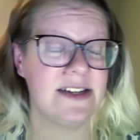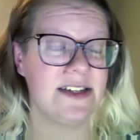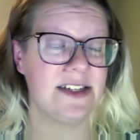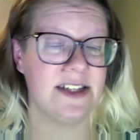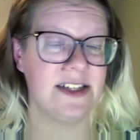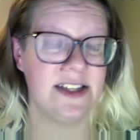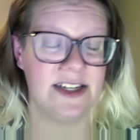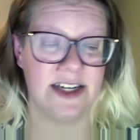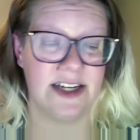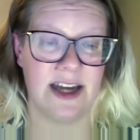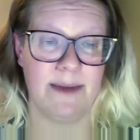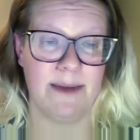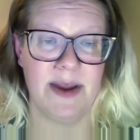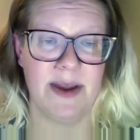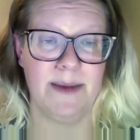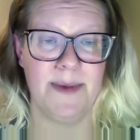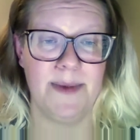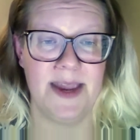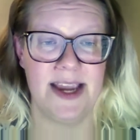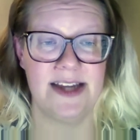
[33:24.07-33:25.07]
to the
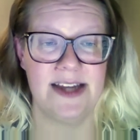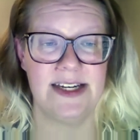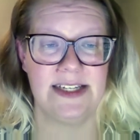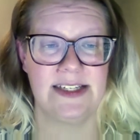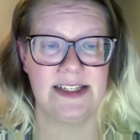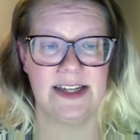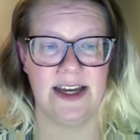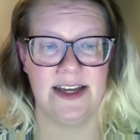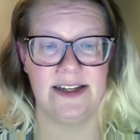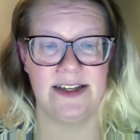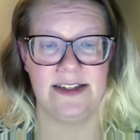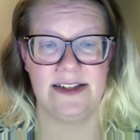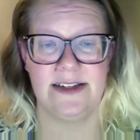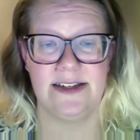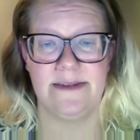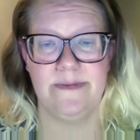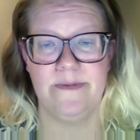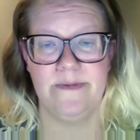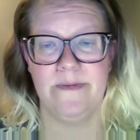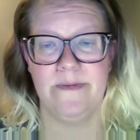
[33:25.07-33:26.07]
topic being discussed.